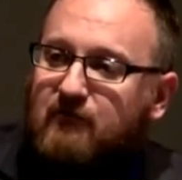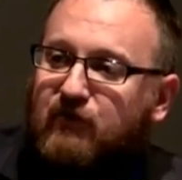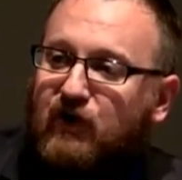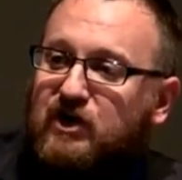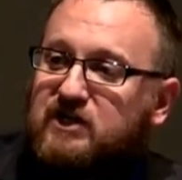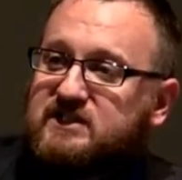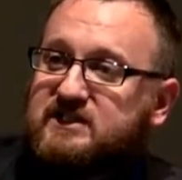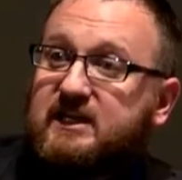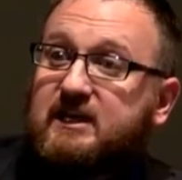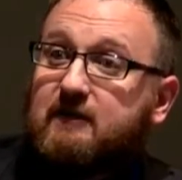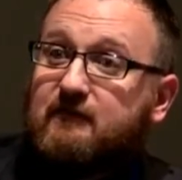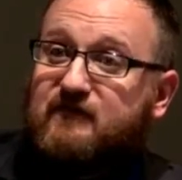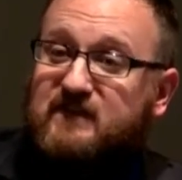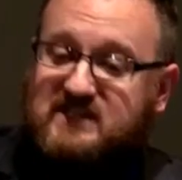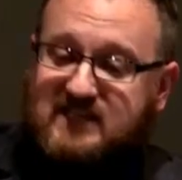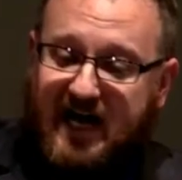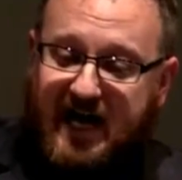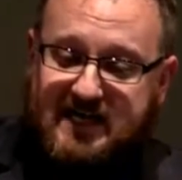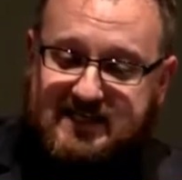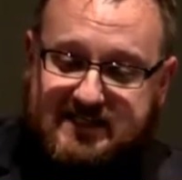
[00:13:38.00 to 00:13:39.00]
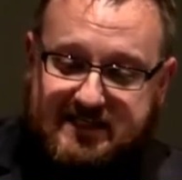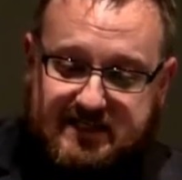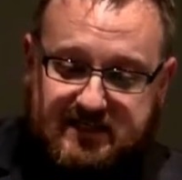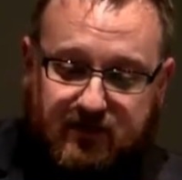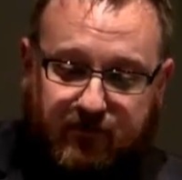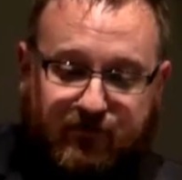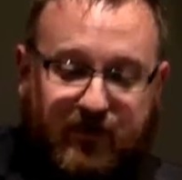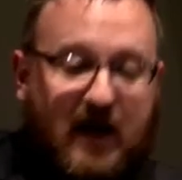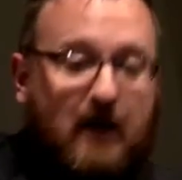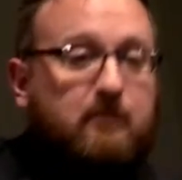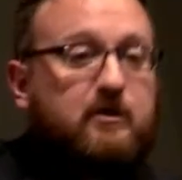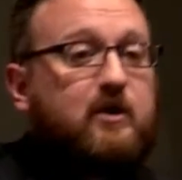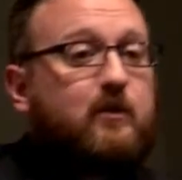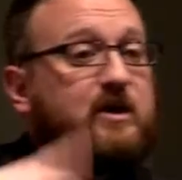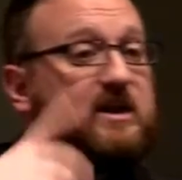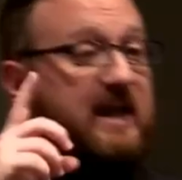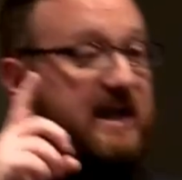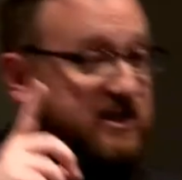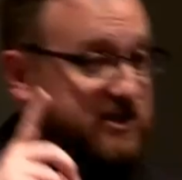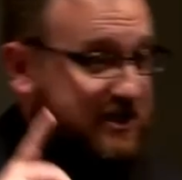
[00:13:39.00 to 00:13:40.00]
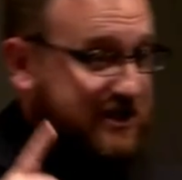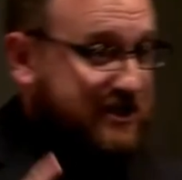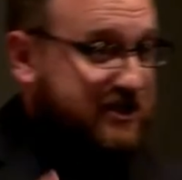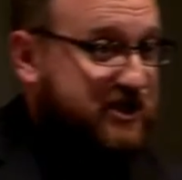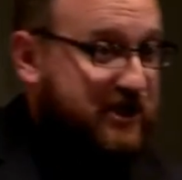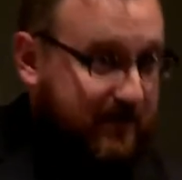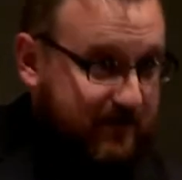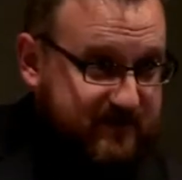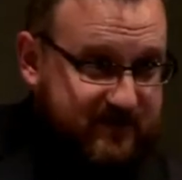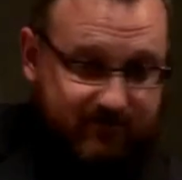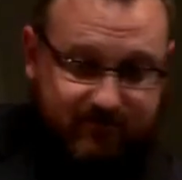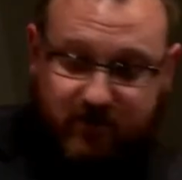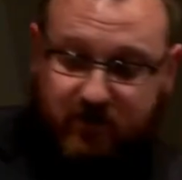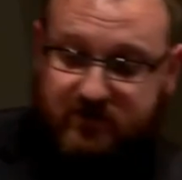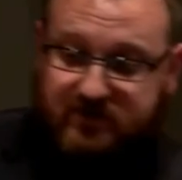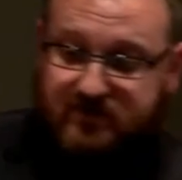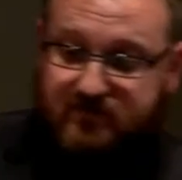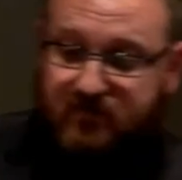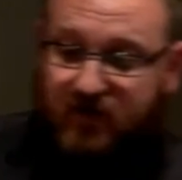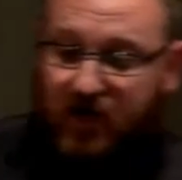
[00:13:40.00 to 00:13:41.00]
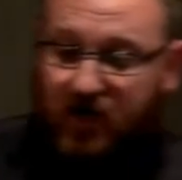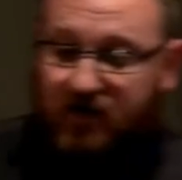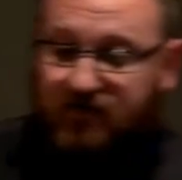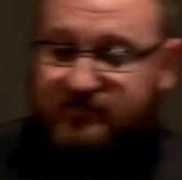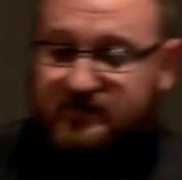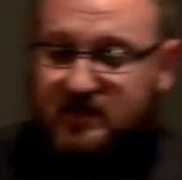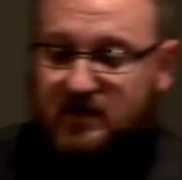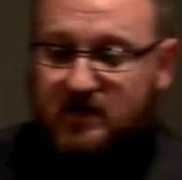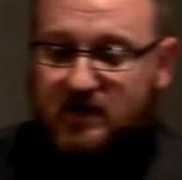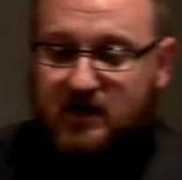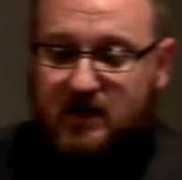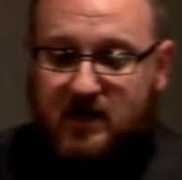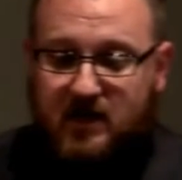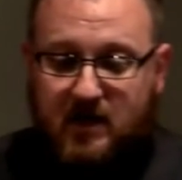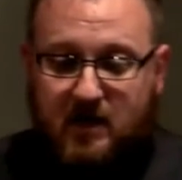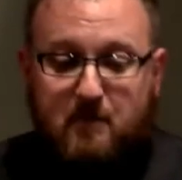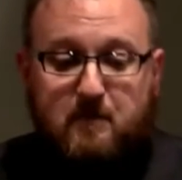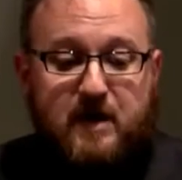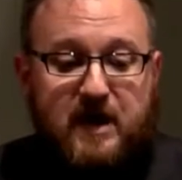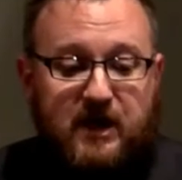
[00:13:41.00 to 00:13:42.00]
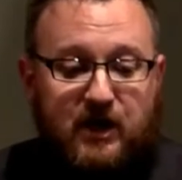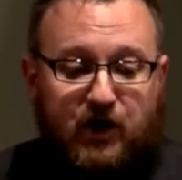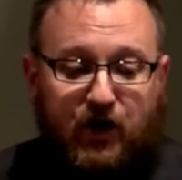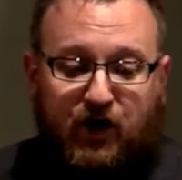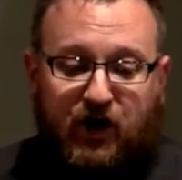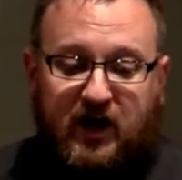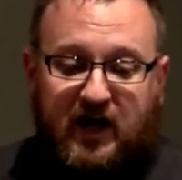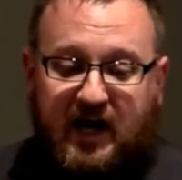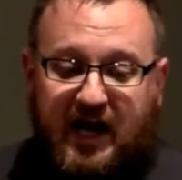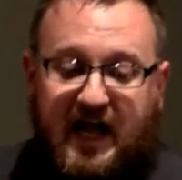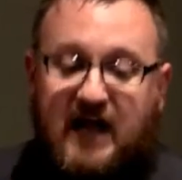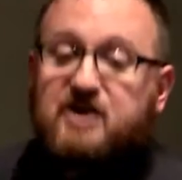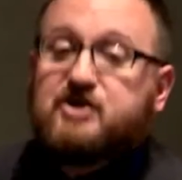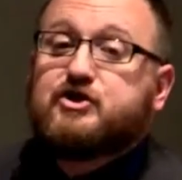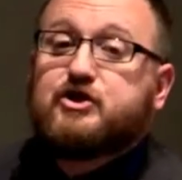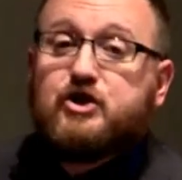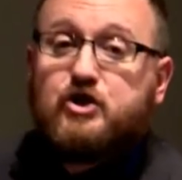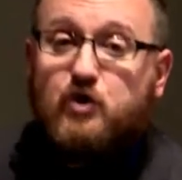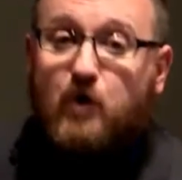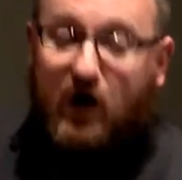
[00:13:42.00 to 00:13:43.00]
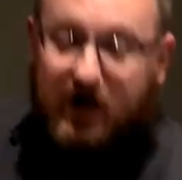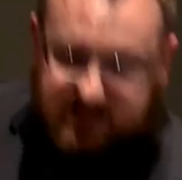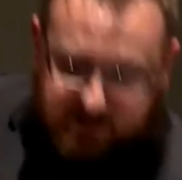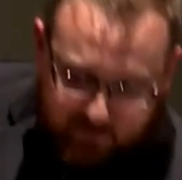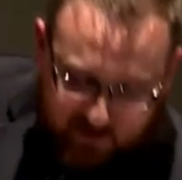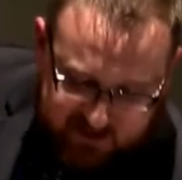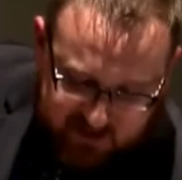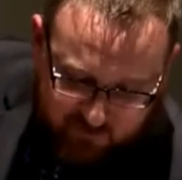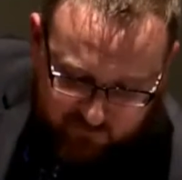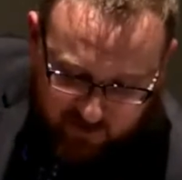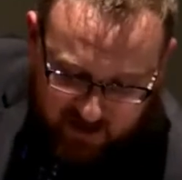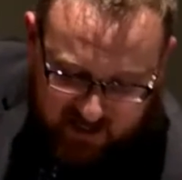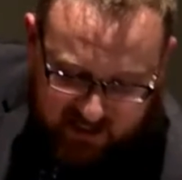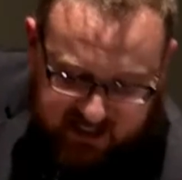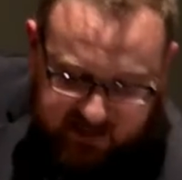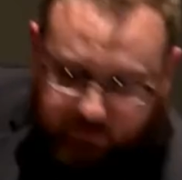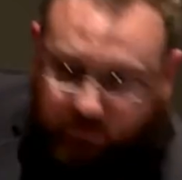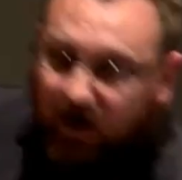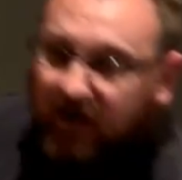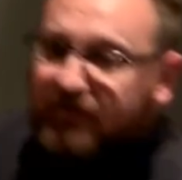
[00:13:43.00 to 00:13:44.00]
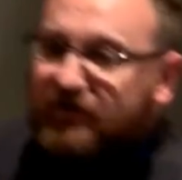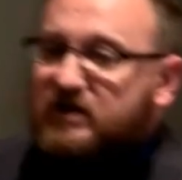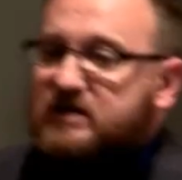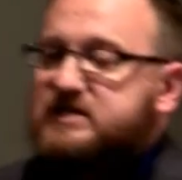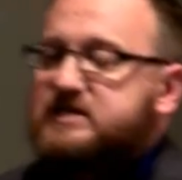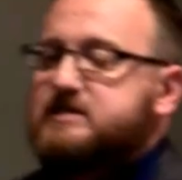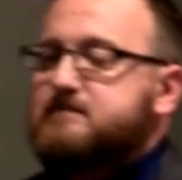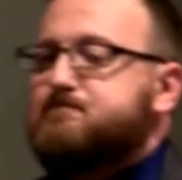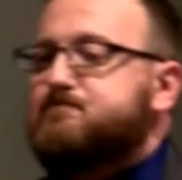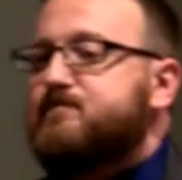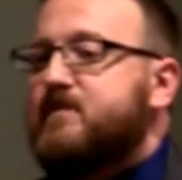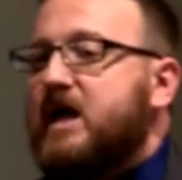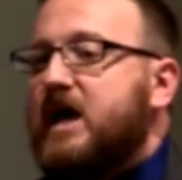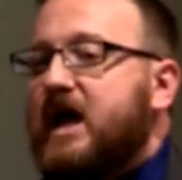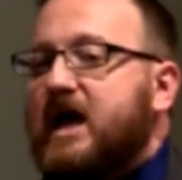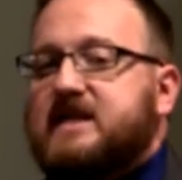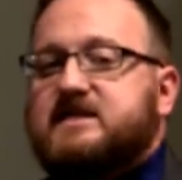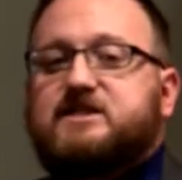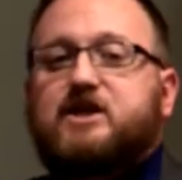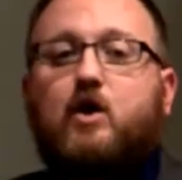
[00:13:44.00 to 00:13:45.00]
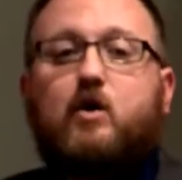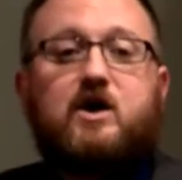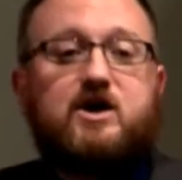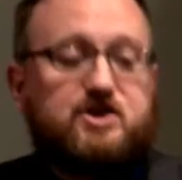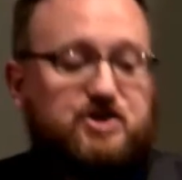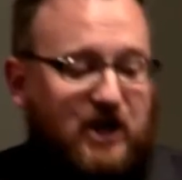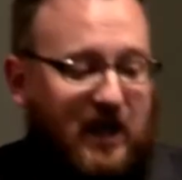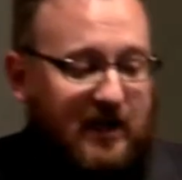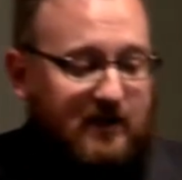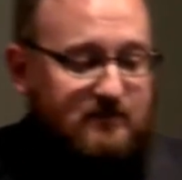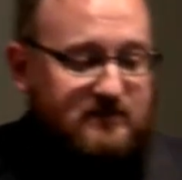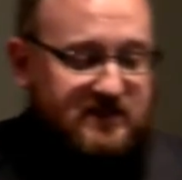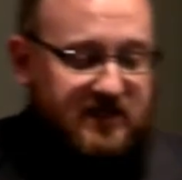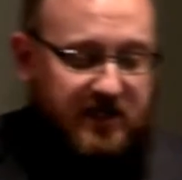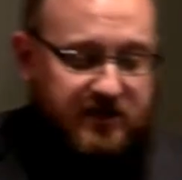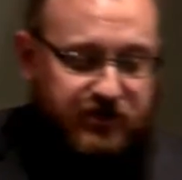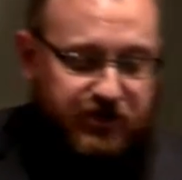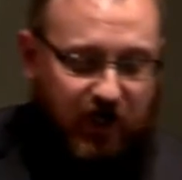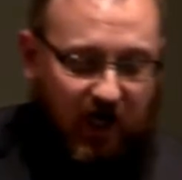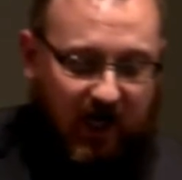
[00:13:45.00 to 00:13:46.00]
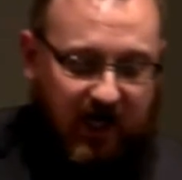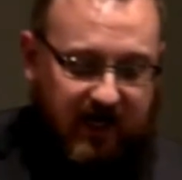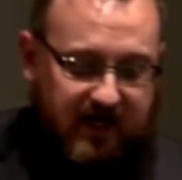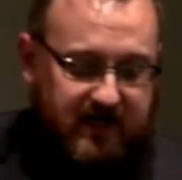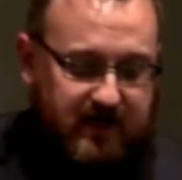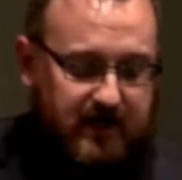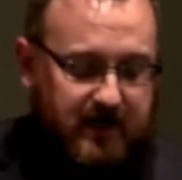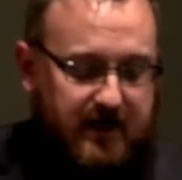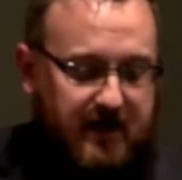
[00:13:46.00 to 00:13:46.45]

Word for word: First, he emphasizes the family relationships of those involved. Peter and Andrew are specified as brothers, and so are James and John.